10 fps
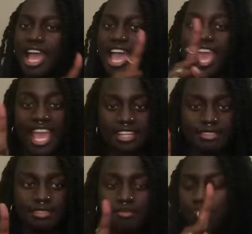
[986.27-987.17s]

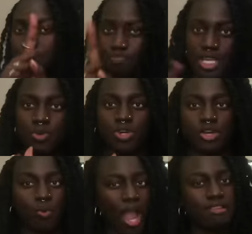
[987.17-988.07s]
and be with
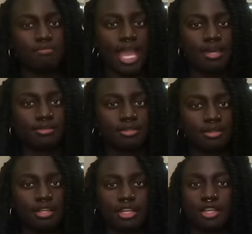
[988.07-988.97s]
a white man.
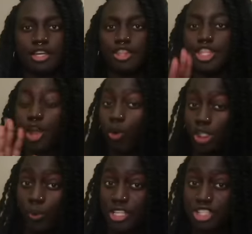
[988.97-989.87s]
The
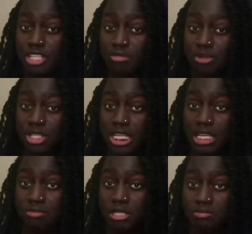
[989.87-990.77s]
only way she could be
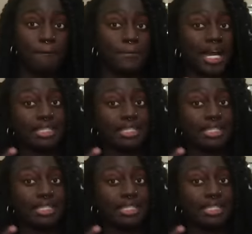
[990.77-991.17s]
redeemed? By